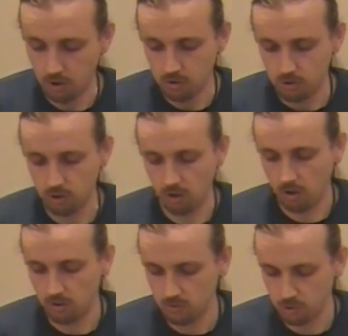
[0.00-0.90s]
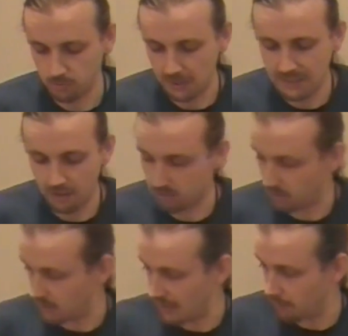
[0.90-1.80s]
So, some details on
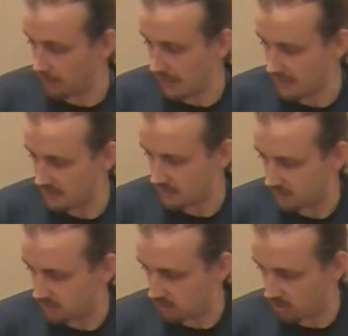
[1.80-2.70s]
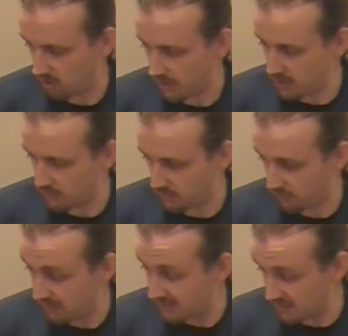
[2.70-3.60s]
the game, I guess. So it's for
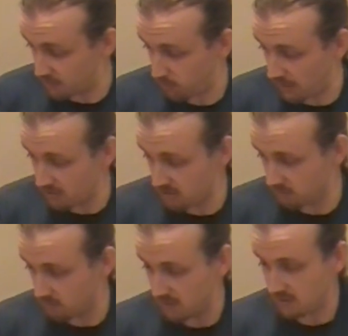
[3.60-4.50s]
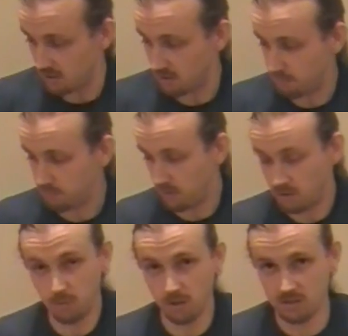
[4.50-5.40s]
3 to 6 players. Says it on the
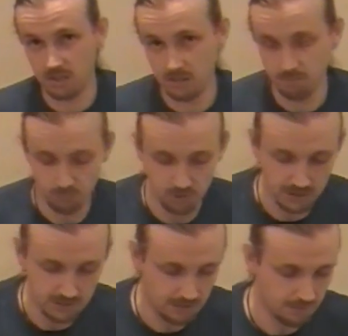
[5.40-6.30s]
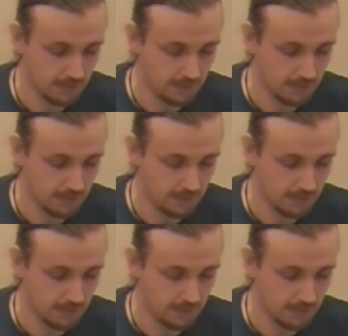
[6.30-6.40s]
box there. Cheating.